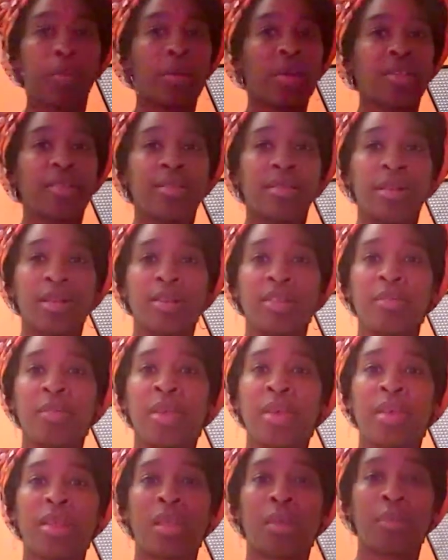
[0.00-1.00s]
My son is
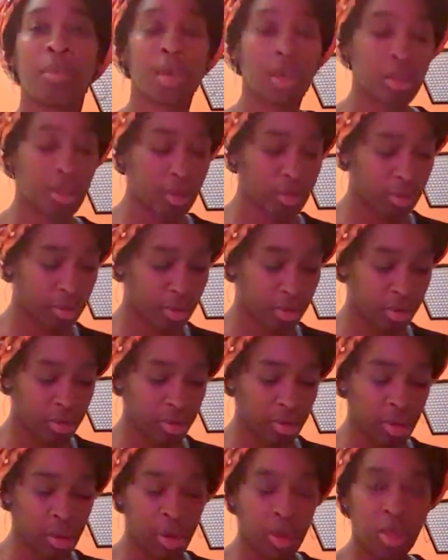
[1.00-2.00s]
making a mess.
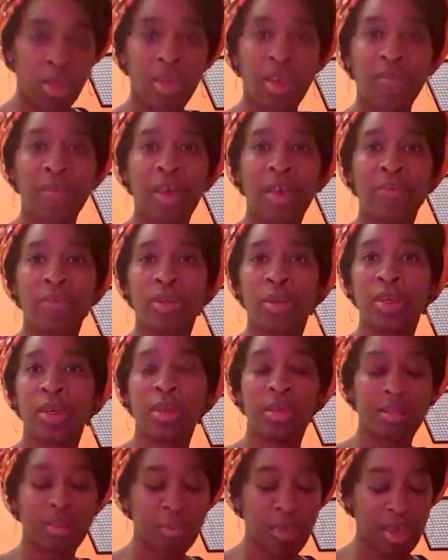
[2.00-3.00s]
You ever have your
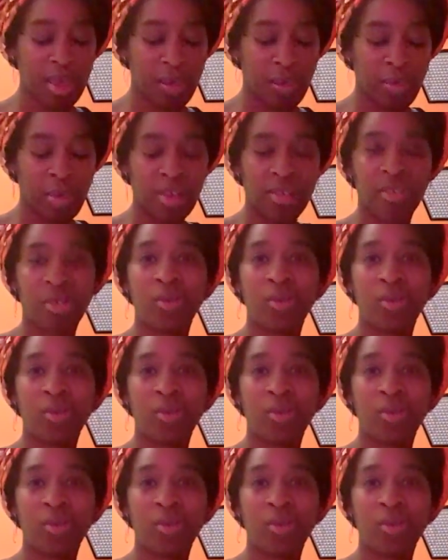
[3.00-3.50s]
kids make a mess?